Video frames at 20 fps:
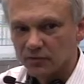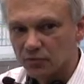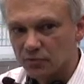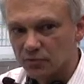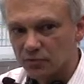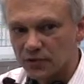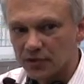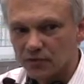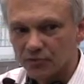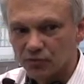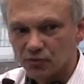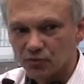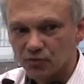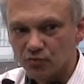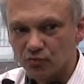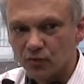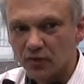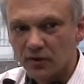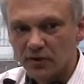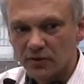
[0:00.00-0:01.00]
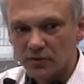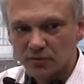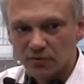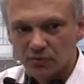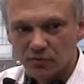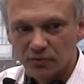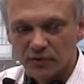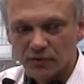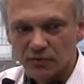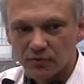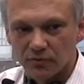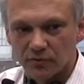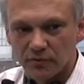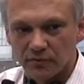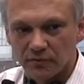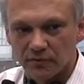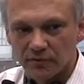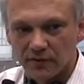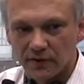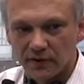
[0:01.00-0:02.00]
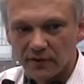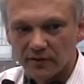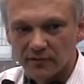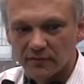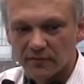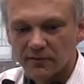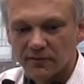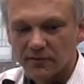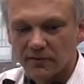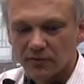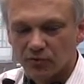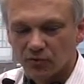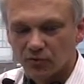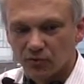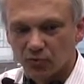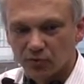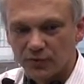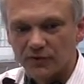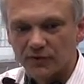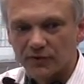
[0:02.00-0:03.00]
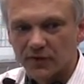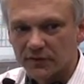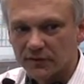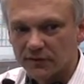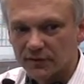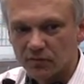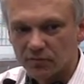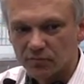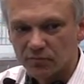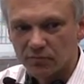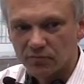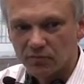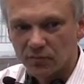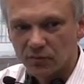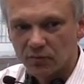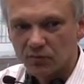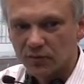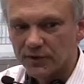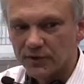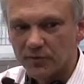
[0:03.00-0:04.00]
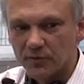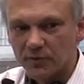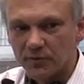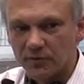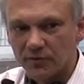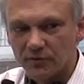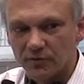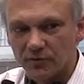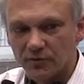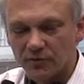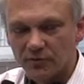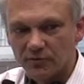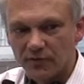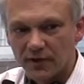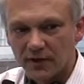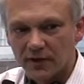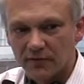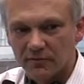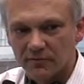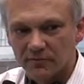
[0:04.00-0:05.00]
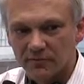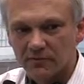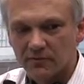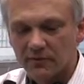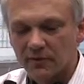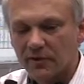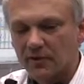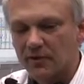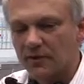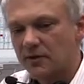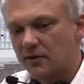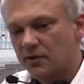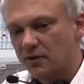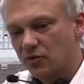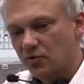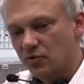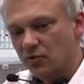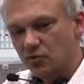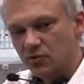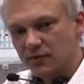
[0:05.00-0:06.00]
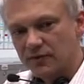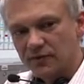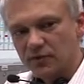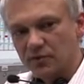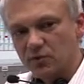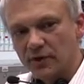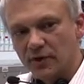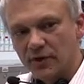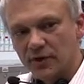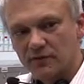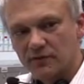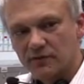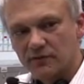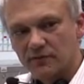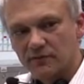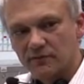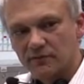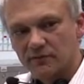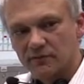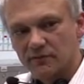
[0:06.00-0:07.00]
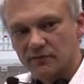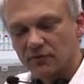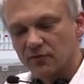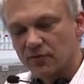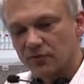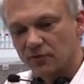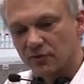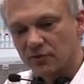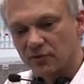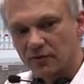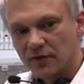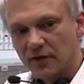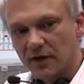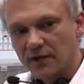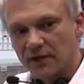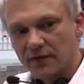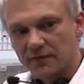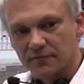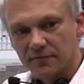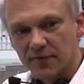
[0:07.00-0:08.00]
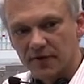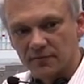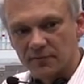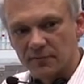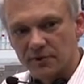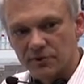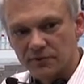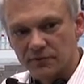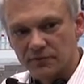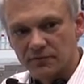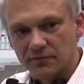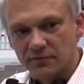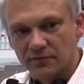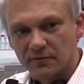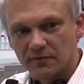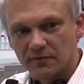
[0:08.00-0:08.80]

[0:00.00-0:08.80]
we will have to do during the real flight. So we started one hour before the flight. We simulate the Ariane five mission,